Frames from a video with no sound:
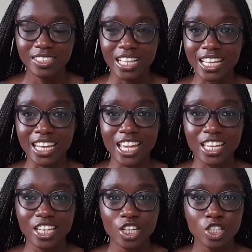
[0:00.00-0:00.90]
that
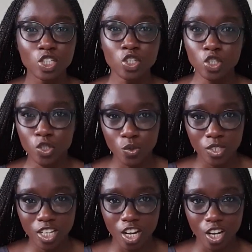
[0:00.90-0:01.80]
like
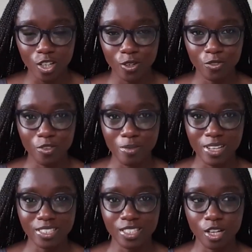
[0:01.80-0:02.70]
nude color for
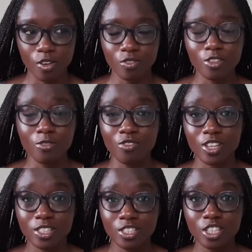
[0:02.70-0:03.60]
myself that
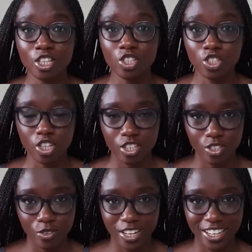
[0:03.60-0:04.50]
fits
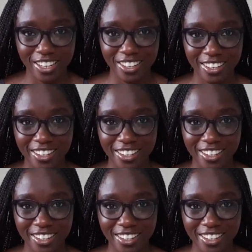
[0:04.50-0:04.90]
just right.